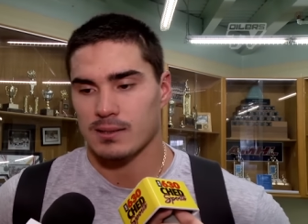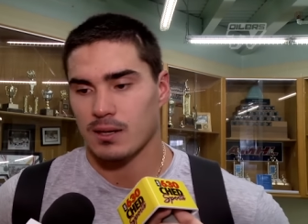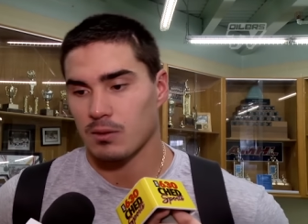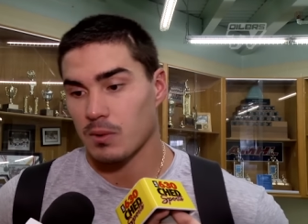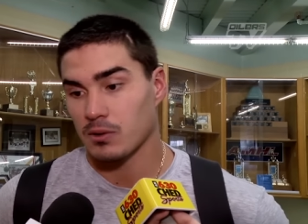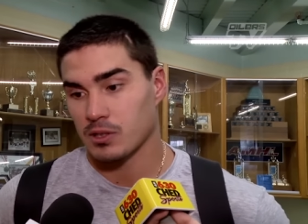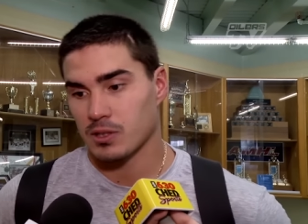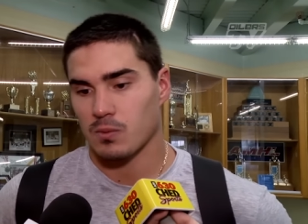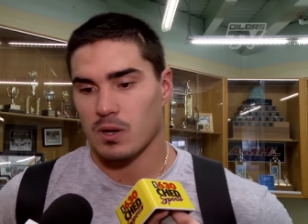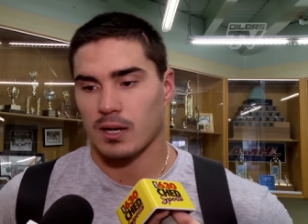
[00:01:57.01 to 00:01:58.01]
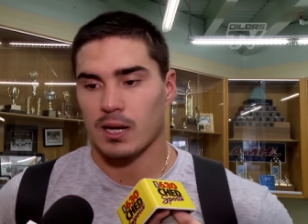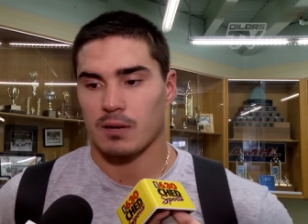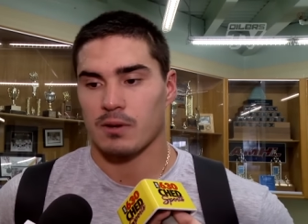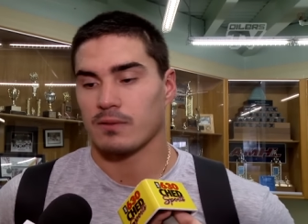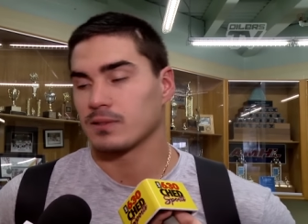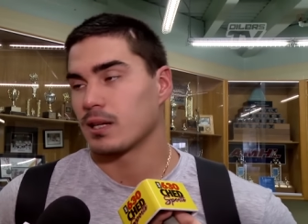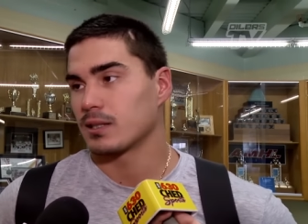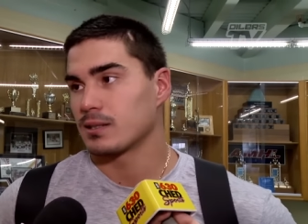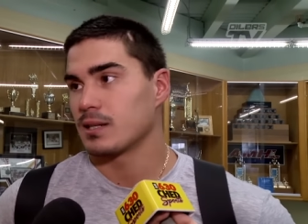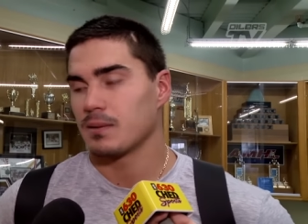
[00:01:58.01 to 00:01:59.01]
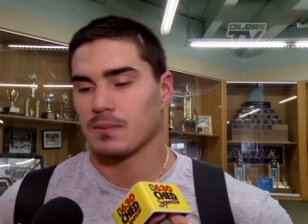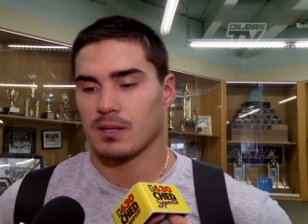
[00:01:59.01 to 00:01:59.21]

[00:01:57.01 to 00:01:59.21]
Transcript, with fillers: It's not about just one guy. We have another team,